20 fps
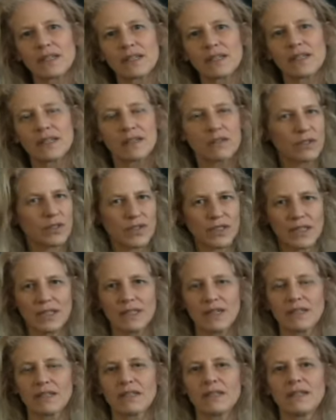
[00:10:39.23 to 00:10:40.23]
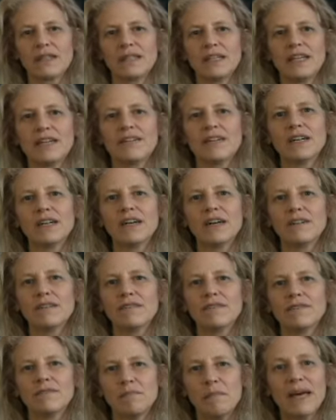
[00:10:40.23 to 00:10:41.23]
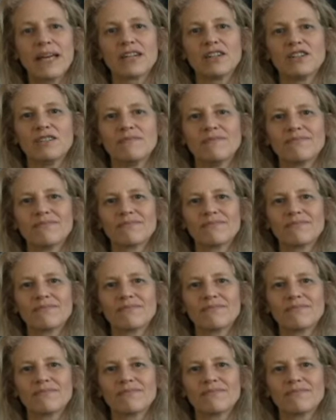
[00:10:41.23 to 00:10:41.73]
Of course, they talk to the deva of metal.